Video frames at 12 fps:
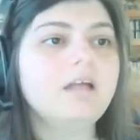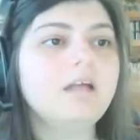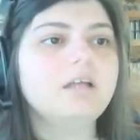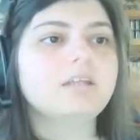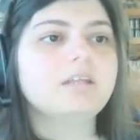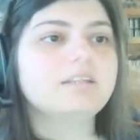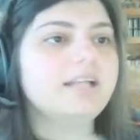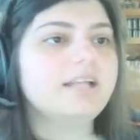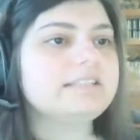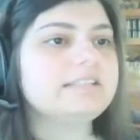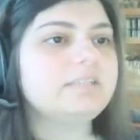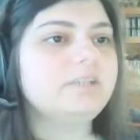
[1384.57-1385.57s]
The last
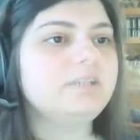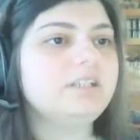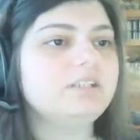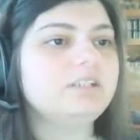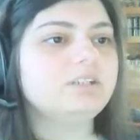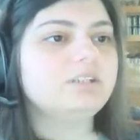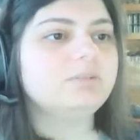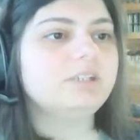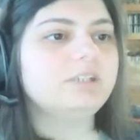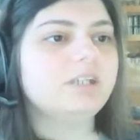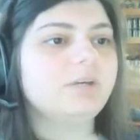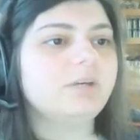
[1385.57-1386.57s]
thing we need to do, we need
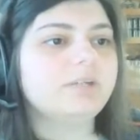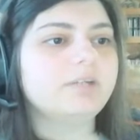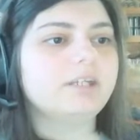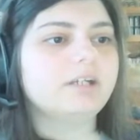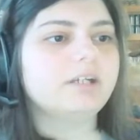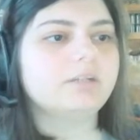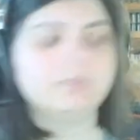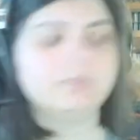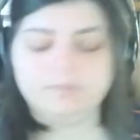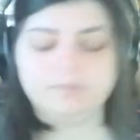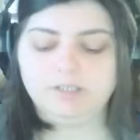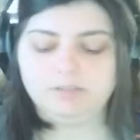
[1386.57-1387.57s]
to go in here and when
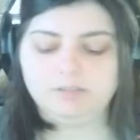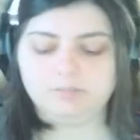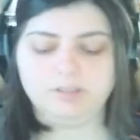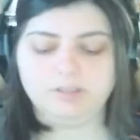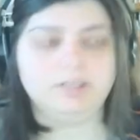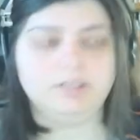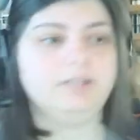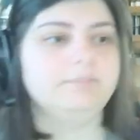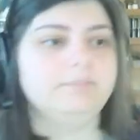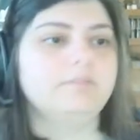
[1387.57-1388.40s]
we need to rename